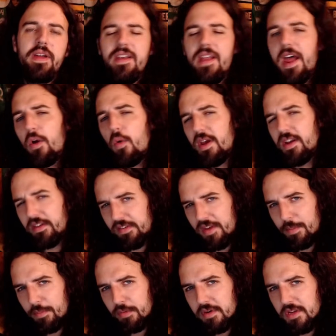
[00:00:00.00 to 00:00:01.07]
Not quite a
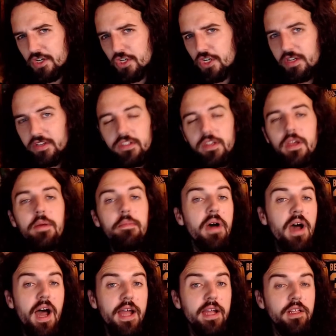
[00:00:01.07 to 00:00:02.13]
Sniperunian cheese, but
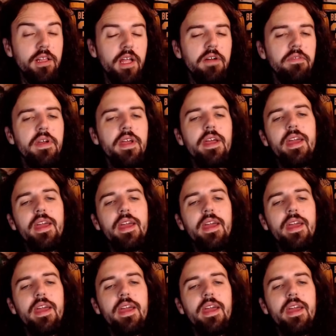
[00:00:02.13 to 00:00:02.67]
high glove.